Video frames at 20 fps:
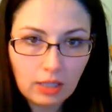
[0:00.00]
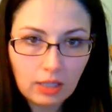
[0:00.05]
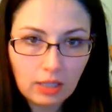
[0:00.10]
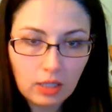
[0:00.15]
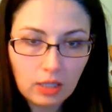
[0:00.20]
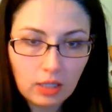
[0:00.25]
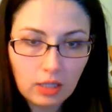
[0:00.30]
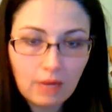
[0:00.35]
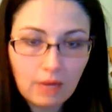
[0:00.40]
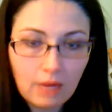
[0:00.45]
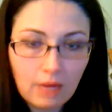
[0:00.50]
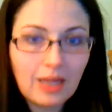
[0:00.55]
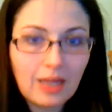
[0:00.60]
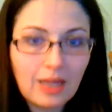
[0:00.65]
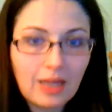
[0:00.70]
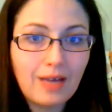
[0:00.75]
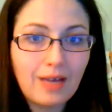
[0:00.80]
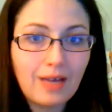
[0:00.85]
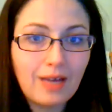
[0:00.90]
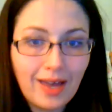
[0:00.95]
get them at a
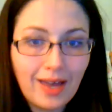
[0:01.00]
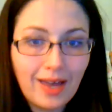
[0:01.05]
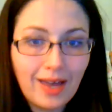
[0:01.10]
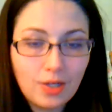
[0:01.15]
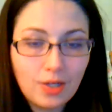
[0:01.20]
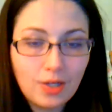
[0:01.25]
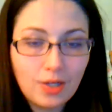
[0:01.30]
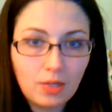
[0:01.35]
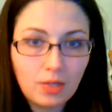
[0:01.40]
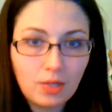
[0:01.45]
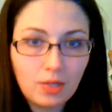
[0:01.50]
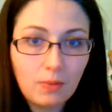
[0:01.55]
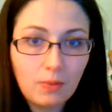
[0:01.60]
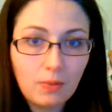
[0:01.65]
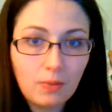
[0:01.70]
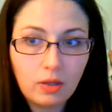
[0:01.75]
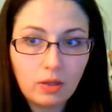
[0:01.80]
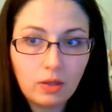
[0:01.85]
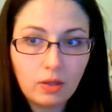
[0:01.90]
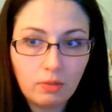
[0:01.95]
young age and
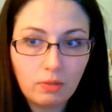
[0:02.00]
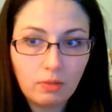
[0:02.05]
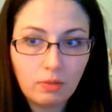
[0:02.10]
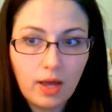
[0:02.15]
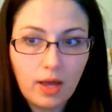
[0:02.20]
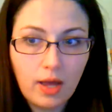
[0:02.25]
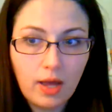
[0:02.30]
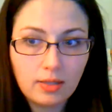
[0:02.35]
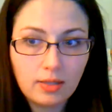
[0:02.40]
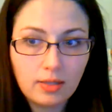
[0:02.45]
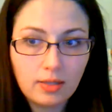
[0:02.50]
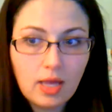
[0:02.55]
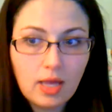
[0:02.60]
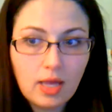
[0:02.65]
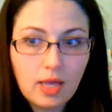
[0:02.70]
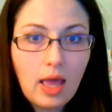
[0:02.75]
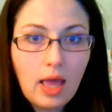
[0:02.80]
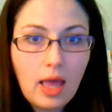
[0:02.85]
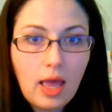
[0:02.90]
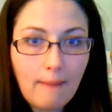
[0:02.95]
manipulate their minds
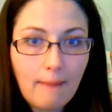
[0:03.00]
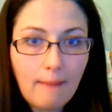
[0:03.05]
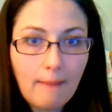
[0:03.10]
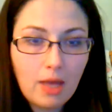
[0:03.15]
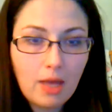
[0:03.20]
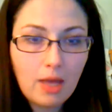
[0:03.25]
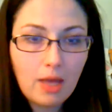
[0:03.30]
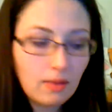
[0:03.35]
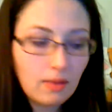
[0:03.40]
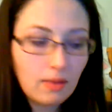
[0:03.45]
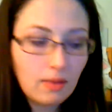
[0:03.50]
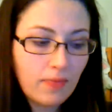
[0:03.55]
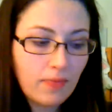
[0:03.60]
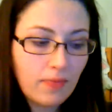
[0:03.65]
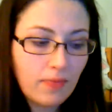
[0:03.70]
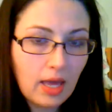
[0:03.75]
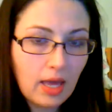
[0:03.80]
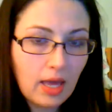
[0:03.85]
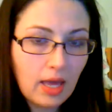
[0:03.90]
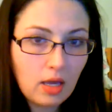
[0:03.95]
and make them
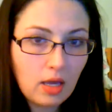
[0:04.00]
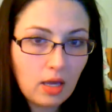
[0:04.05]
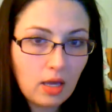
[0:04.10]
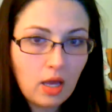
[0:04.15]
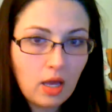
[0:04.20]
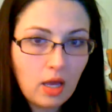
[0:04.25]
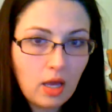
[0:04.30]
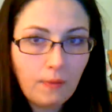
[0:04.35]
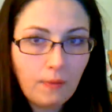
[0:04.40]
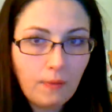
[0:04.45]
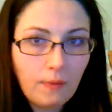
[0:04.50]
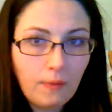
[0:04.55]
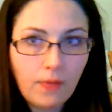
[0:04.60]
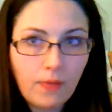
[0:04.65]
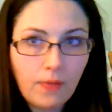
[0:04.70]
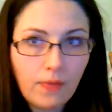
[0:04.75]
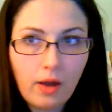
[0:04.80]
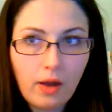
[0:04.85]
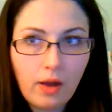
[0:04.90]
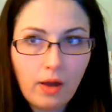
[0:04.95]
think that
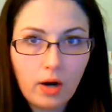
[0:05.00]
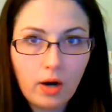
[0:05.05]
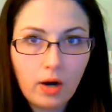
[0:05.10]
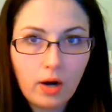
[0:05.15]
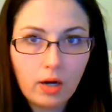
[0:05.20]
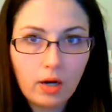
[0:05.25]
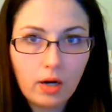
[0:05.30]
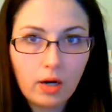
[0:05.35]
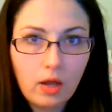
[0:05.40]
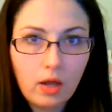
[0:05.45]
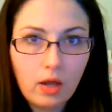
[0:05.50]
they are